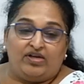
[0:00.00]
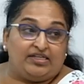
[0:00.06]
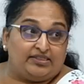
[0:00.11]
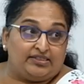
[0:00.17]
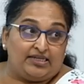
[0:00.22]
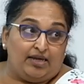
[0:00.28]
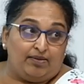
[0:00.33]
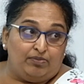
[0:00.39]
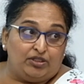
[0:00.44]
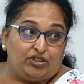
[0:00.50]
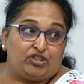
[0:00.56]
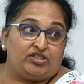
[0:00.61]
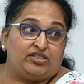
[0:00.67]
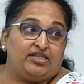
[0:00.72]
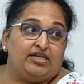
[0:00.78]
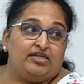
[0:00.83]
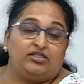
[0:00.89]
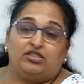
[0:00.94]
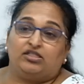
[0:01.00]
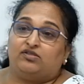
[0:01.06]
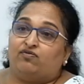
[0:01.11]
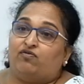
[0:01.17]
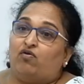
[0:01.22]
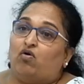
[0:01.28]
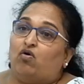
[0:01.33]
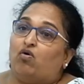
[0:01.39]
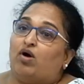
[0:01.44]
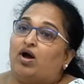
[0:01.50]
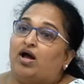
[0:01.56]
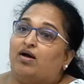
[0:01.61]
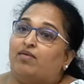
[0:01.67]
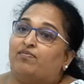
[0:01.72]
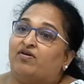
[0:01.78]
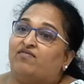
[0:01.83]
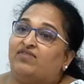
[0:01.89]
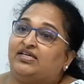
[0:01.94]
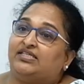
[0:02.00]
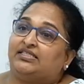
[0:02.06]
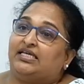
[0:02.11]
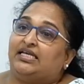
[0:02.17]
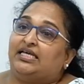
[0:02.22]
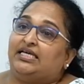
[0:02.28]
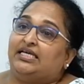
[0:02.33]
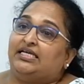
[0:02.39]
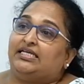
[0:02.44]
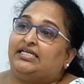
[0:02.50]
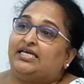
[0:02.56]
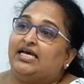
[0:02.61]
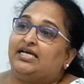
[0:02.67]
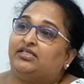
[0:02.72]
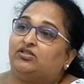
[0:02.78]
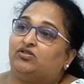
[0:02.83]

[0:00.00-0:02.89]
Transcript: established centers for vascular EDS.